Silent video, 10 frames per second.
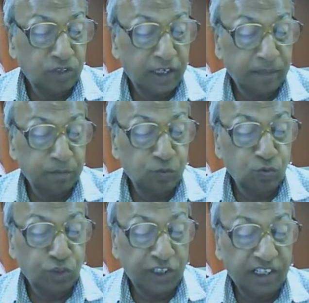You
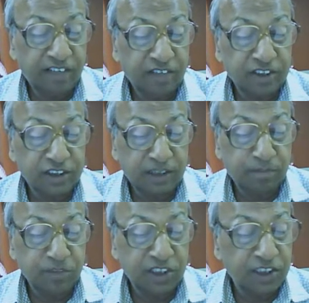have to deliver
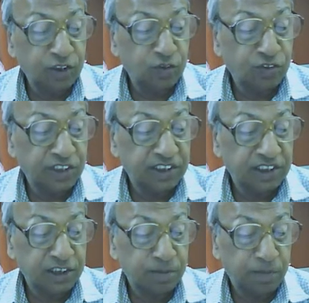something
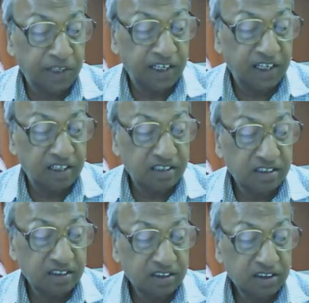during this period.
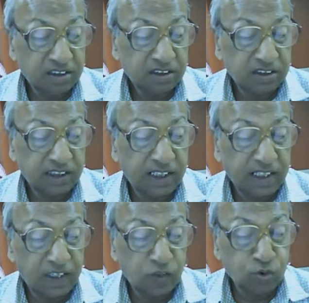
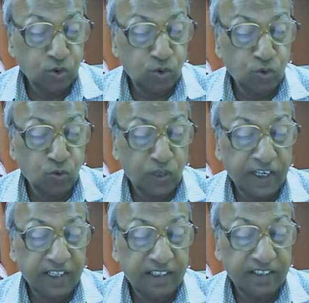Then also
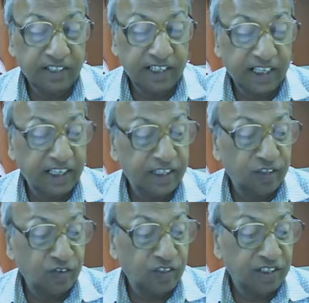you can
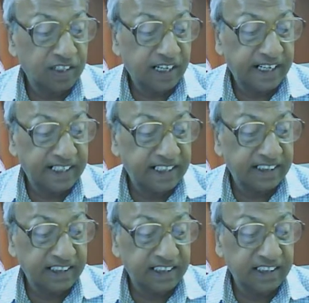retain your
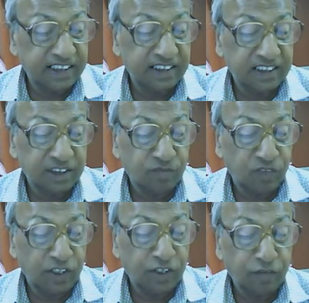identity in
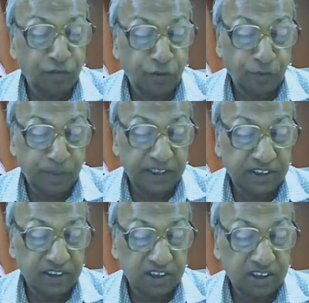this world of
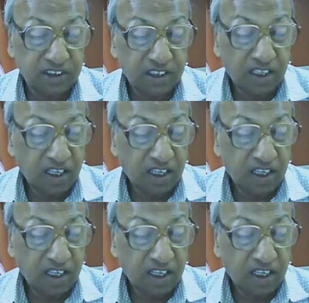humans.